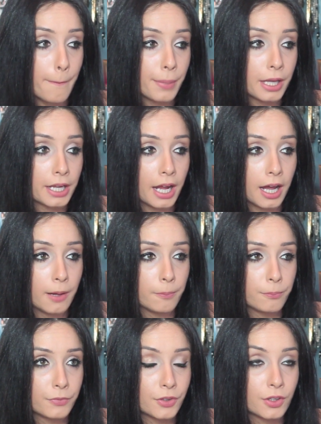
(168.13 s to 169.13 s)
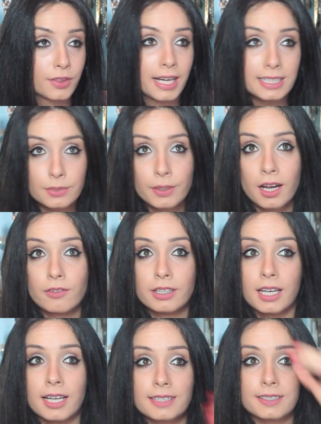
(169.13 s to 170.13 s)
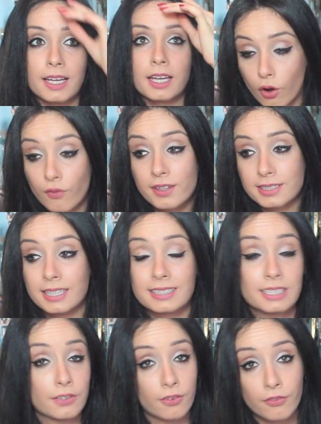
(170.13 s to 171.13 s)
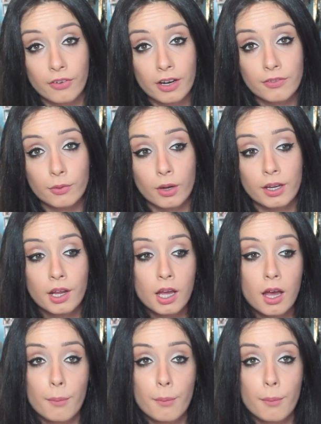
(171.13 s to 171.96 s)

But um, that's when I realized that obviously it's different for everyone,